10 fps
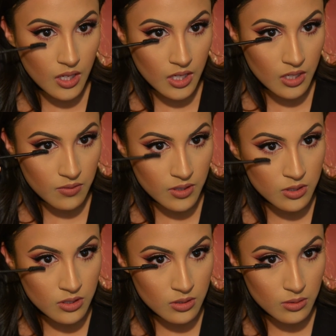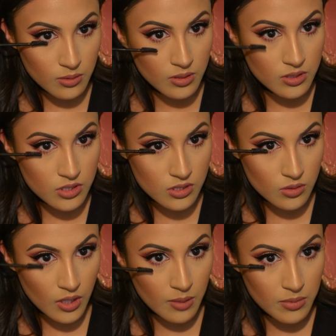And if you do, just
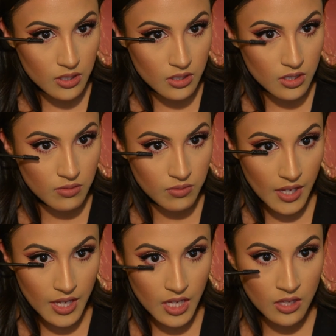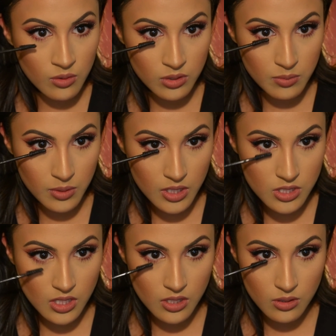grab the flat angled
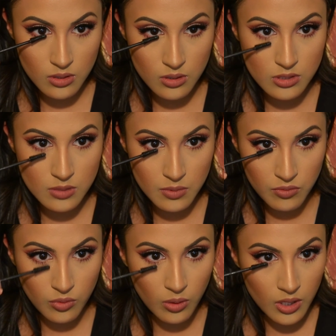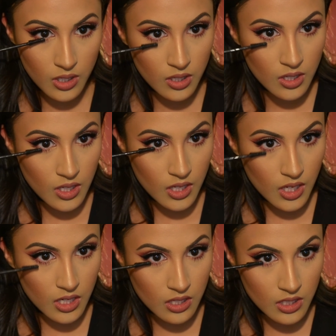brush that you used before
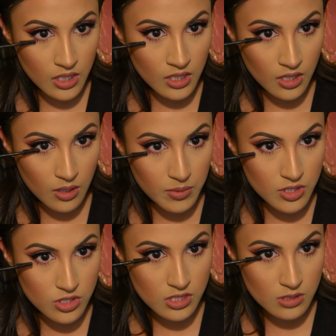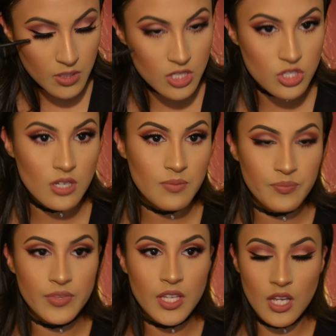and clean it up and just smudge it,
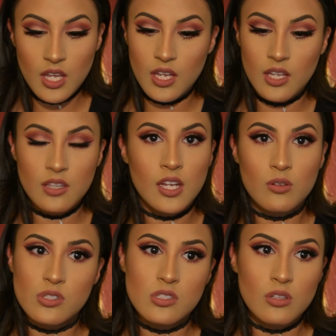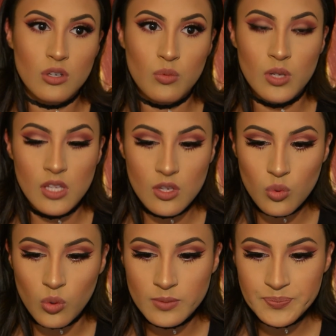and that'll still look really
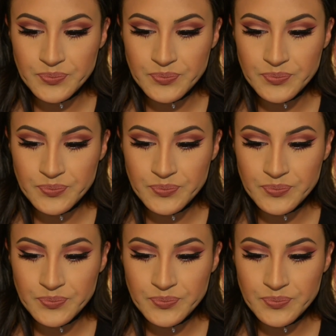cool.